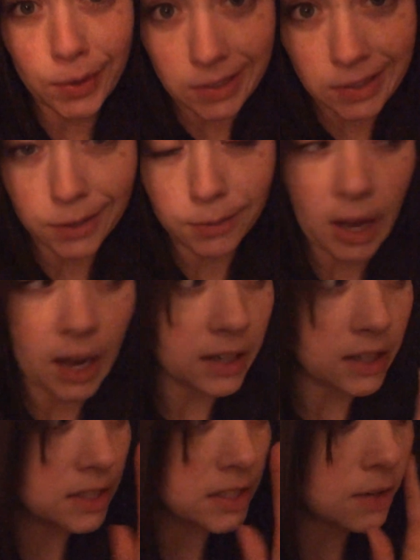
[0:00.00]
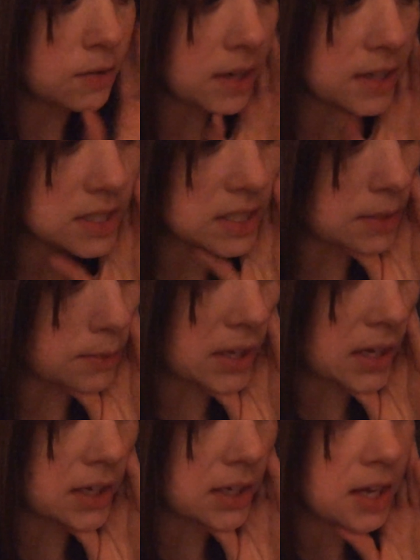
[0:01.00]
dude, man. He's so nice to
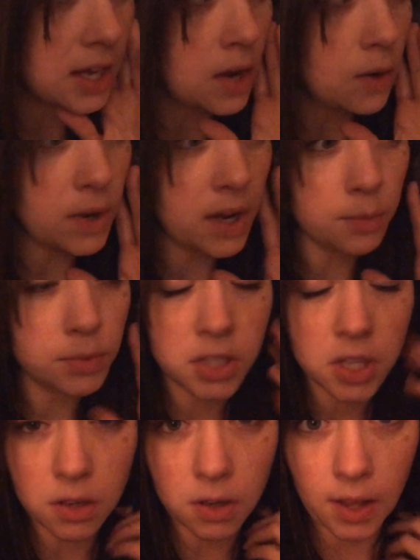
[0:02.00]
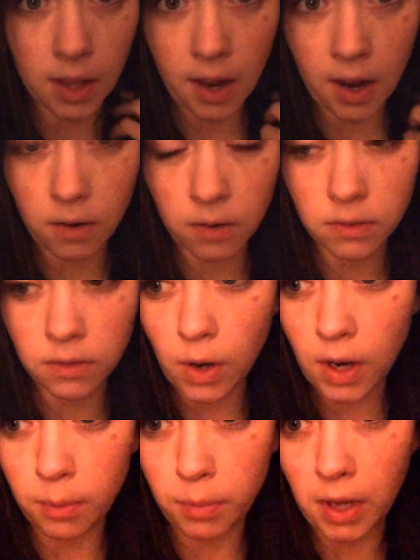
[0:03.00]
me. We helped each other out
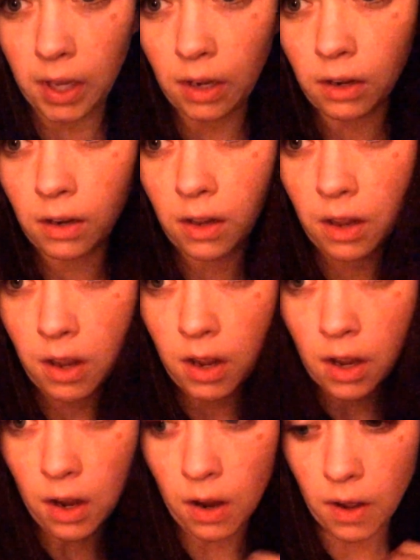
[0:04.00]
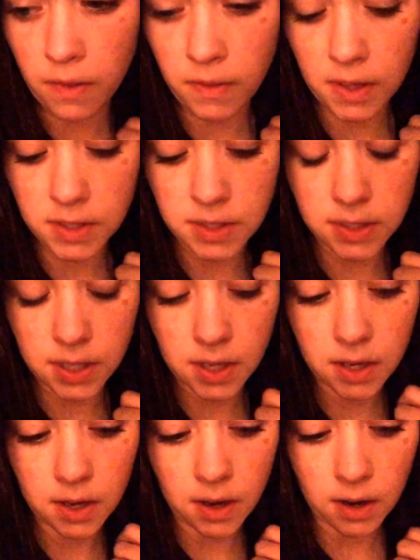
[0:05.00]
quite a bit on this
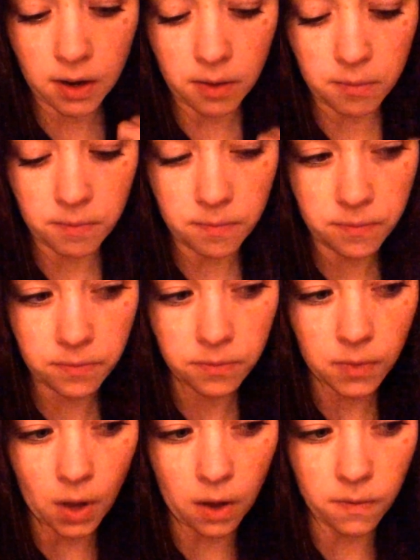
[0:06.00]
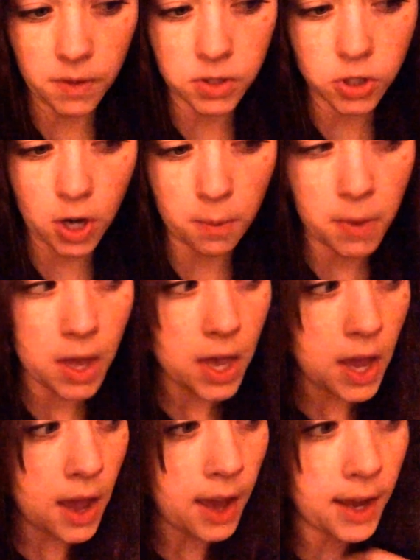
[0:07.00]
um, on this trip,
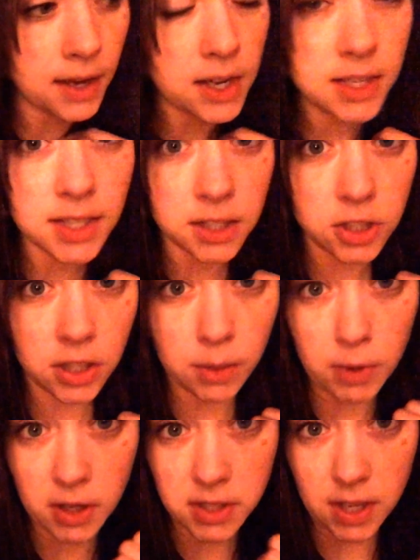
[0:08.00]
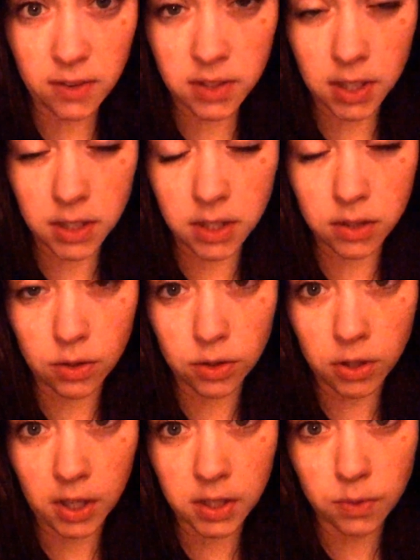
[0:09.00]
and he's actually going to be on Savvy Sexy
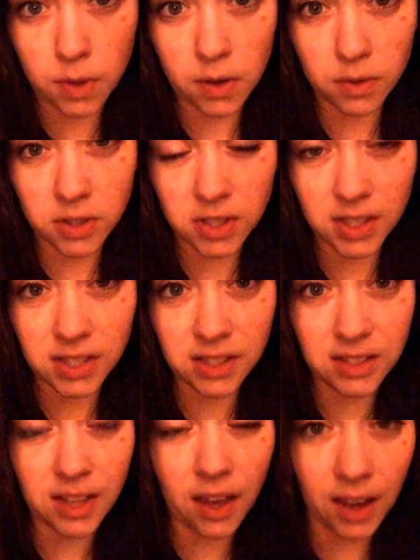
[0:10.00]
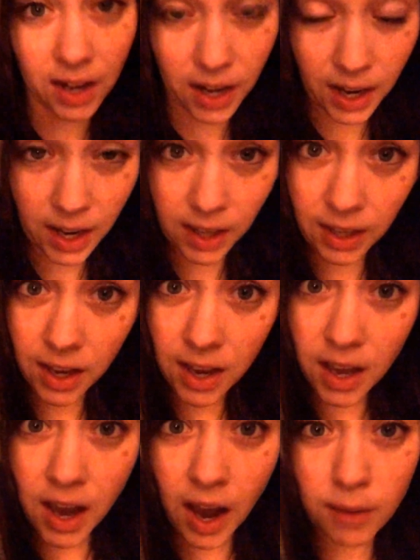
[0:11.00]
Social next week, which is exciting.
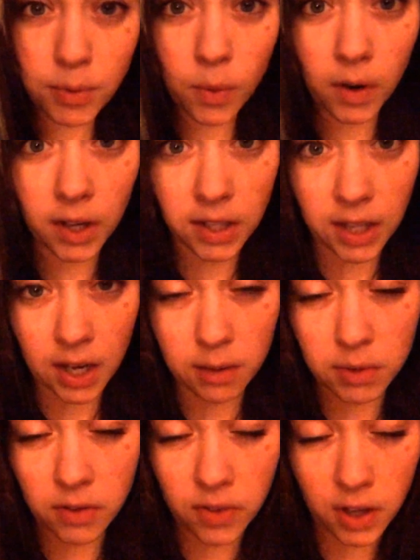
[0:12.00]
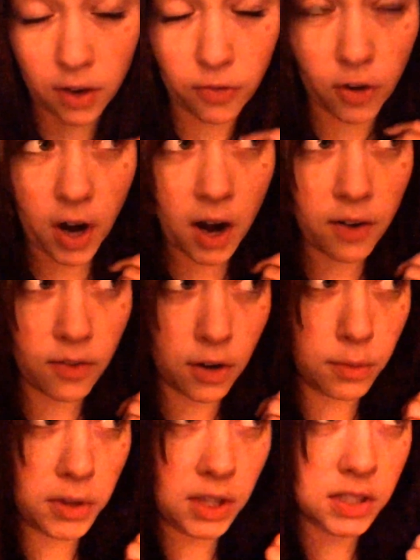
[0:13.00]
I've been wanting to get him in a video forever
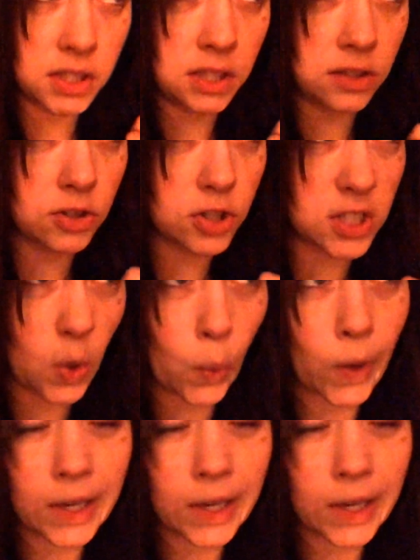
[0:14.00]
because he's just so